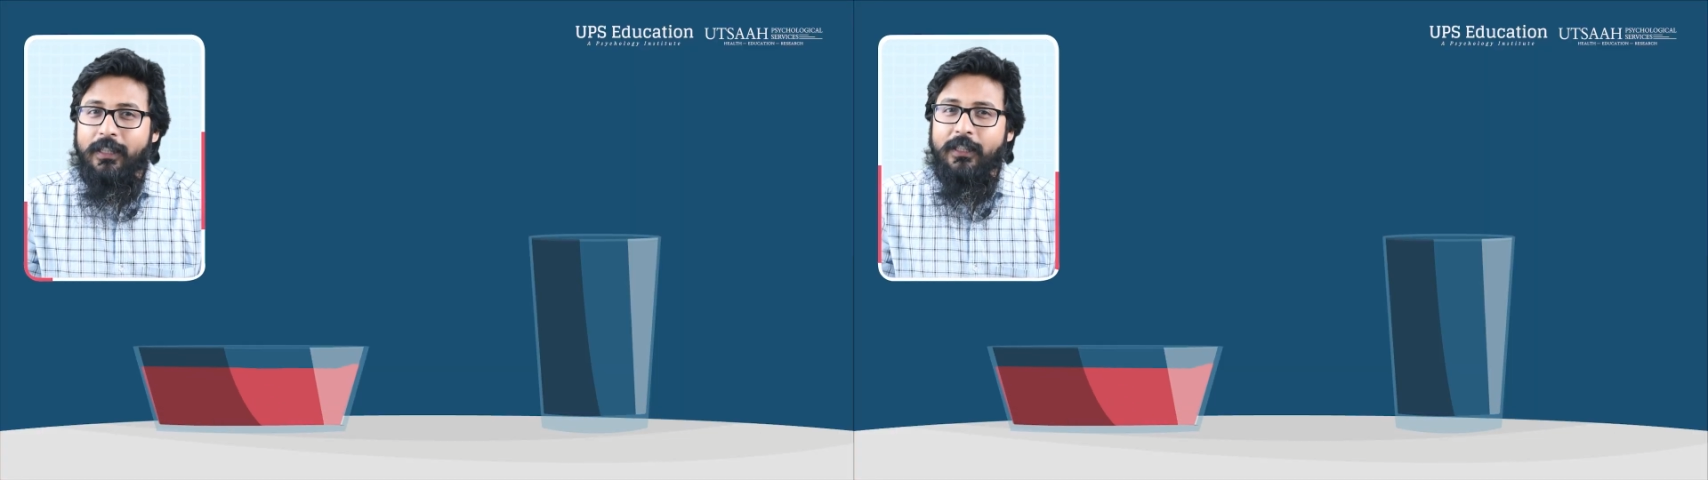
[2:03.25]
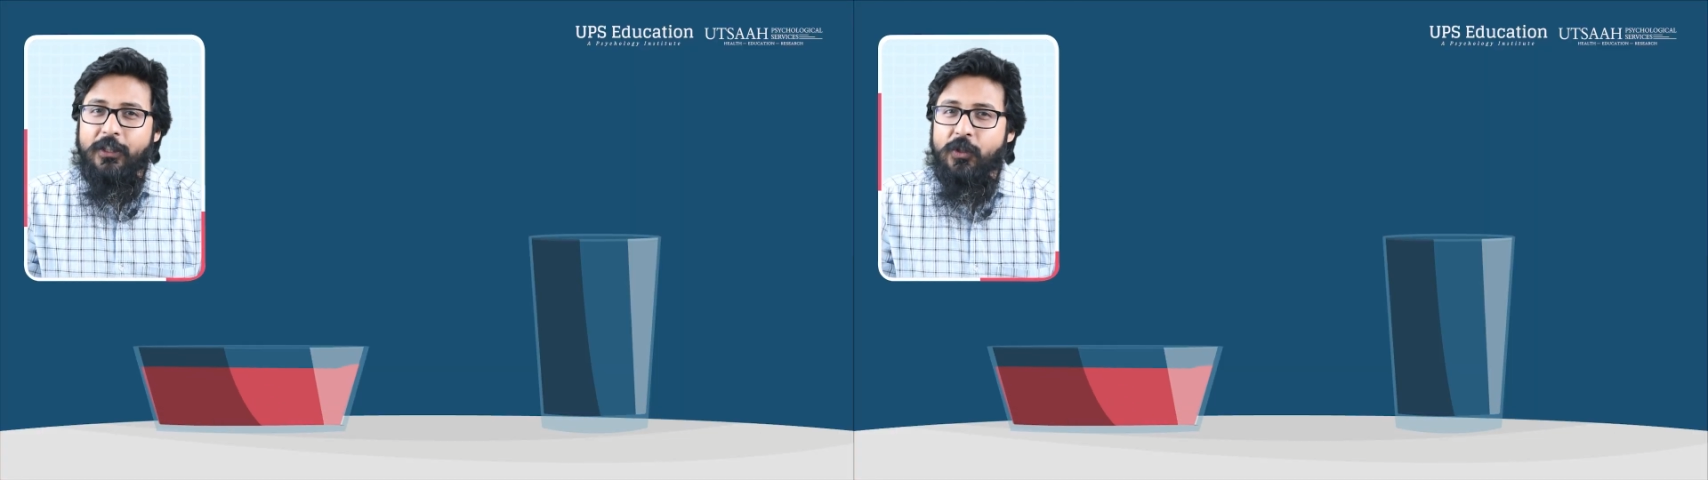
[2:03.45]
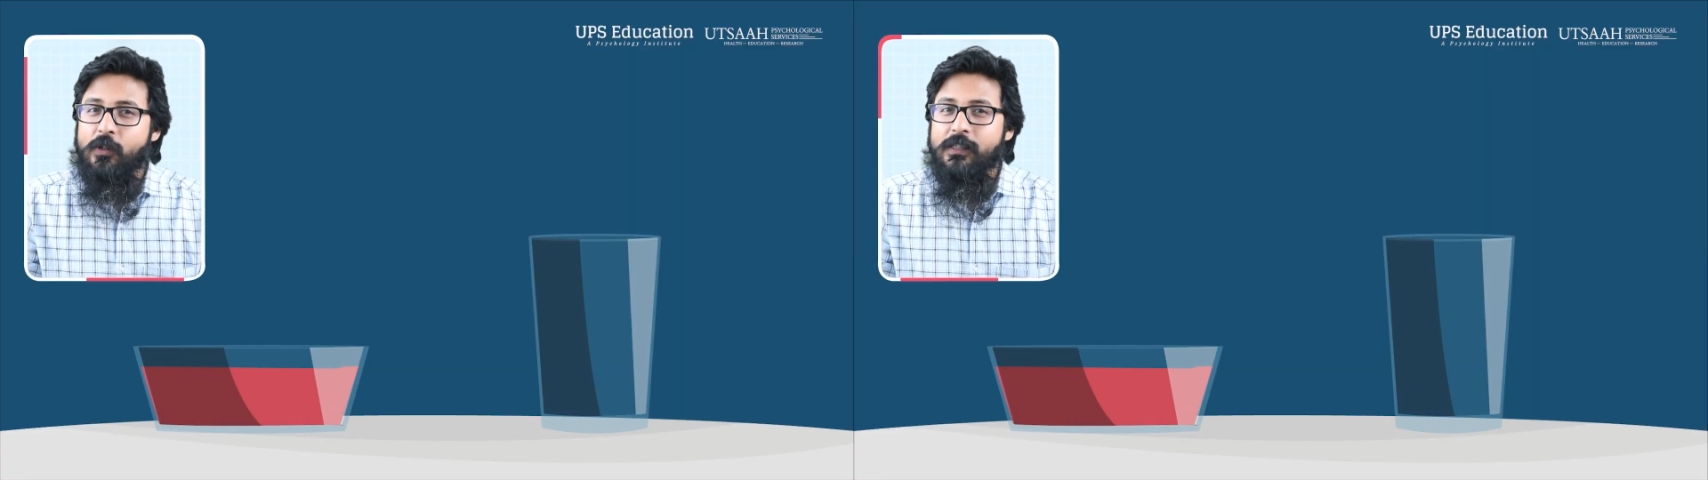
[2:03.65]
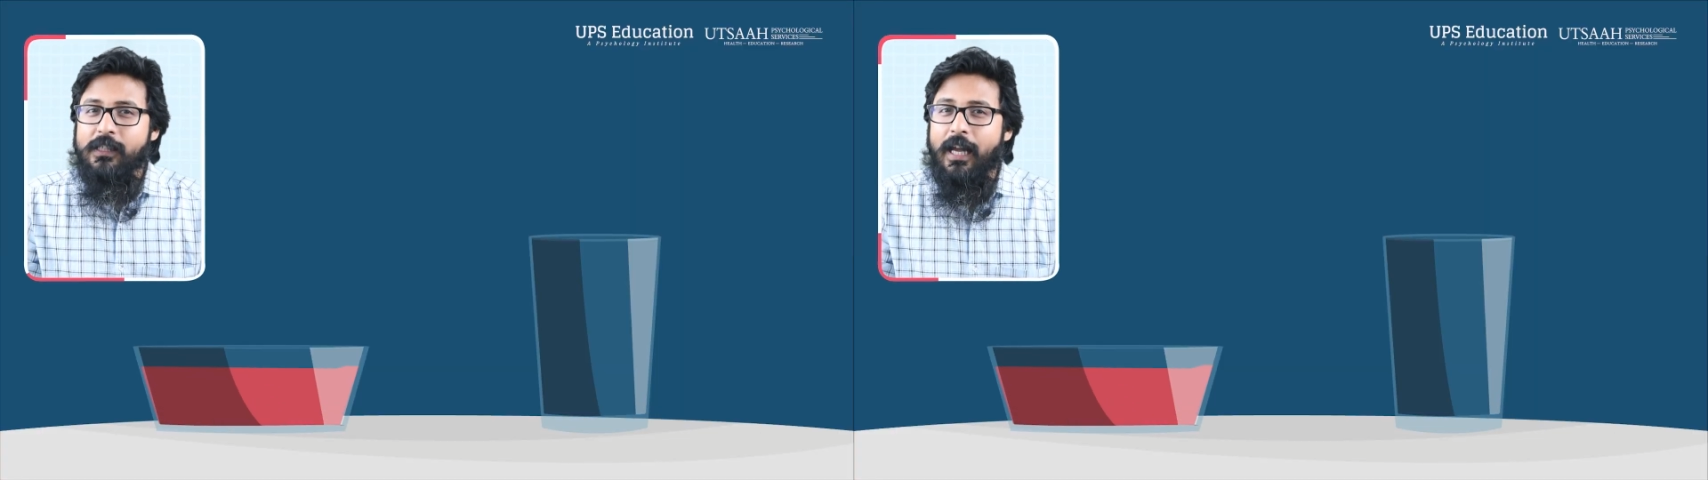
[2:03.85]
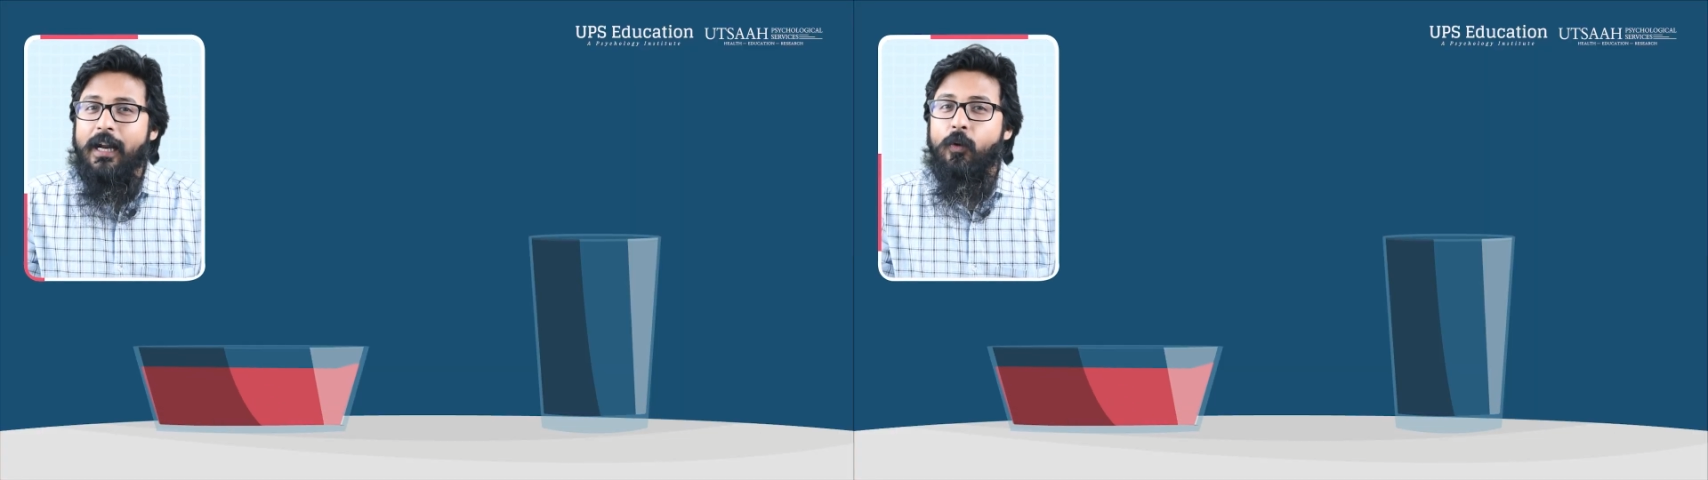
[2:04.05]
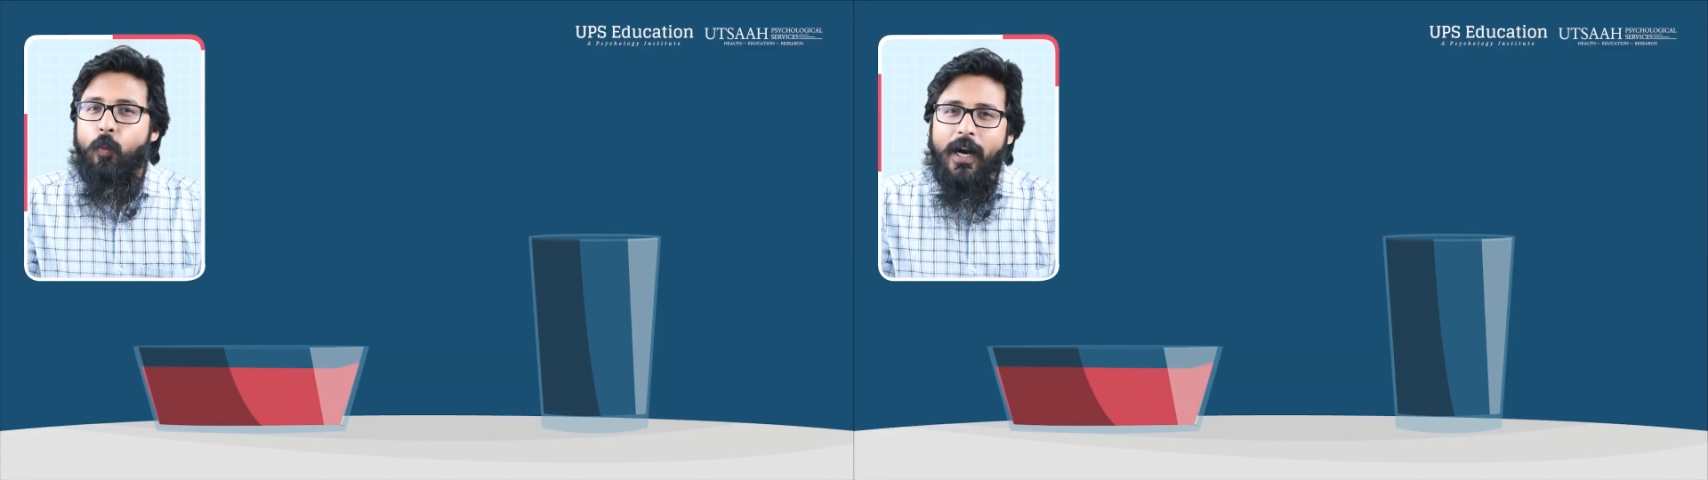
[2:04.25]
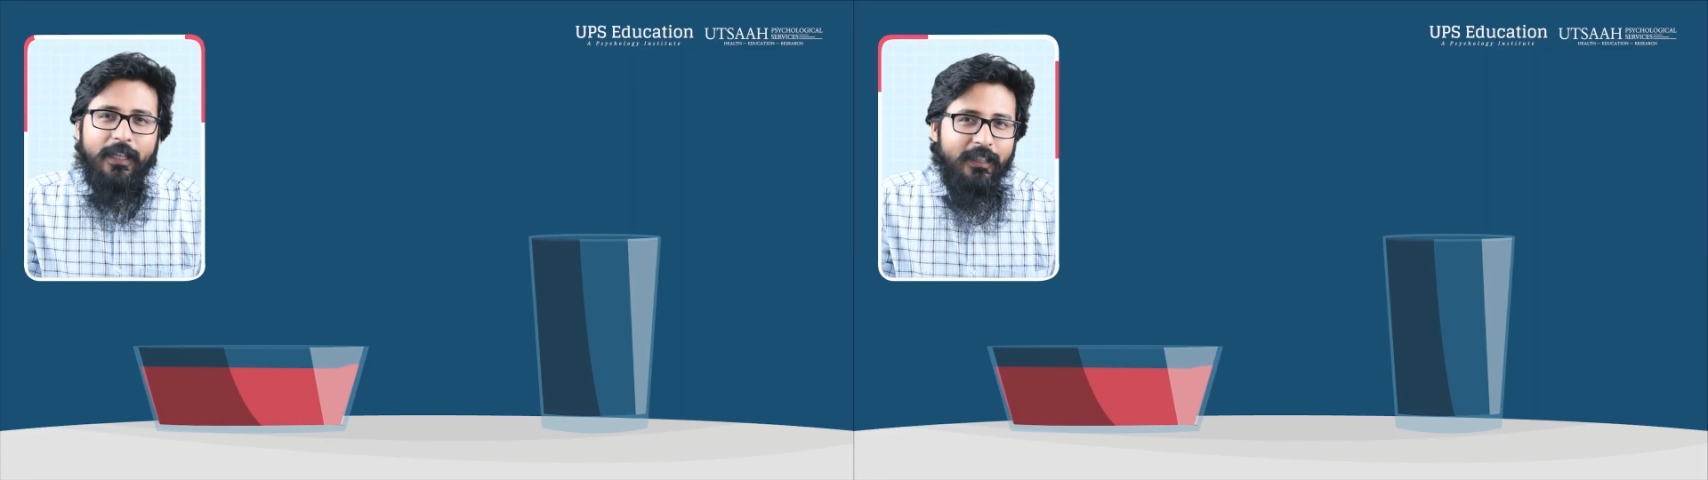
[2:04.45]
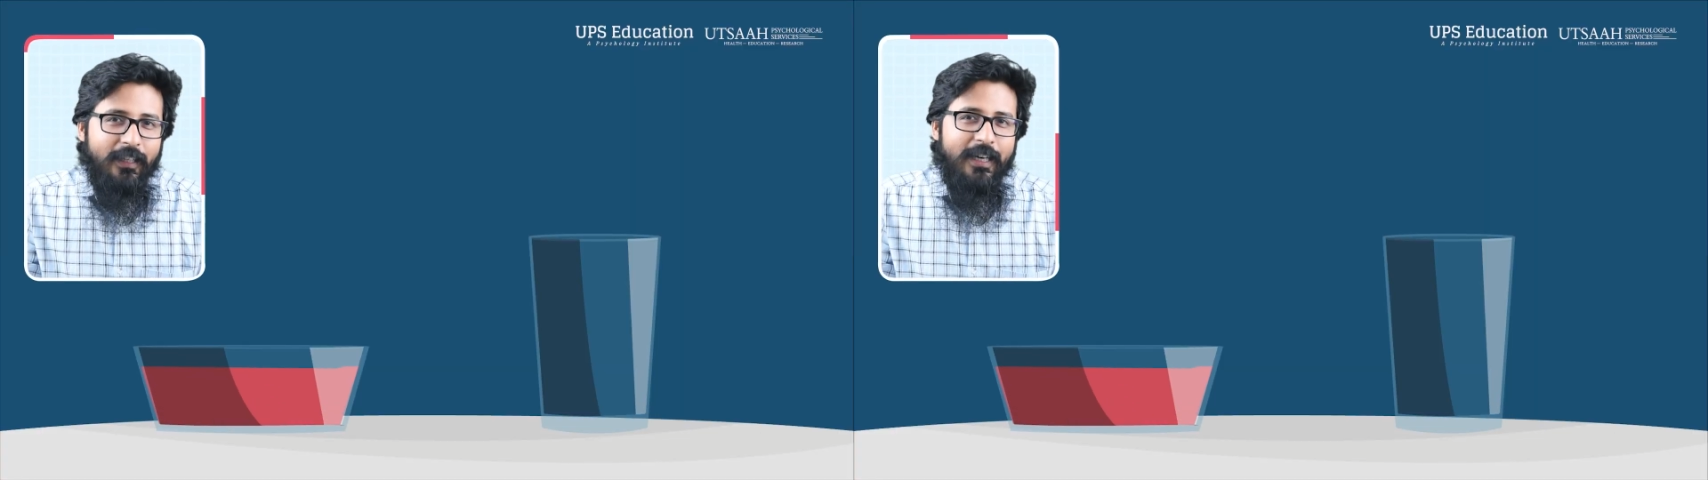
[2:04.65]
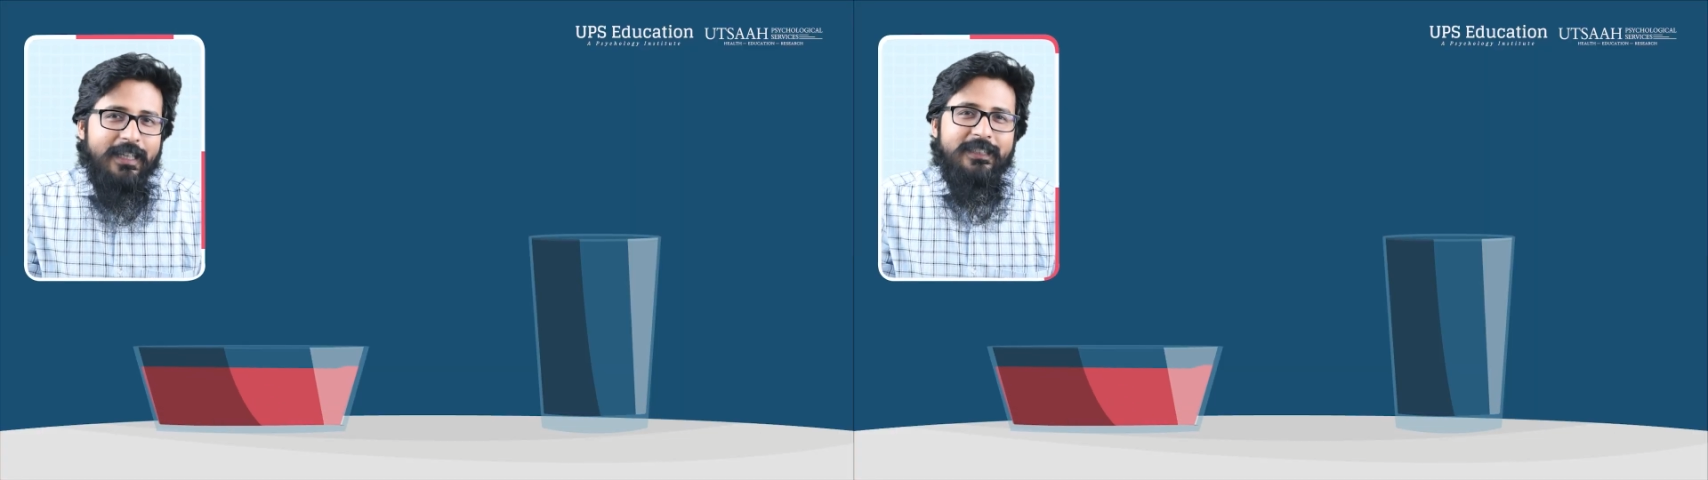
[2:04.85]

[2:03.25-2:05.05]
in short and wide glass